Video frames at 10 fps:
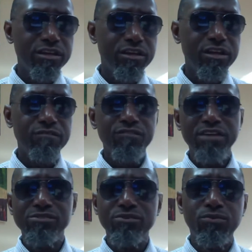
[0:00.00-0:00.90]
If they have
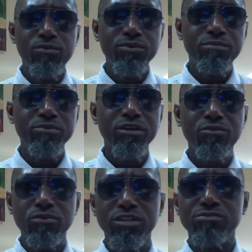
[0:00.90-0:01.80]
scored, the amount of
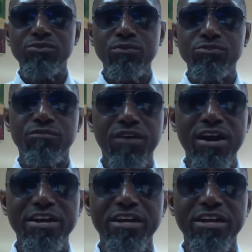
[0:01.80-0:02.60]
goals they have scored so far,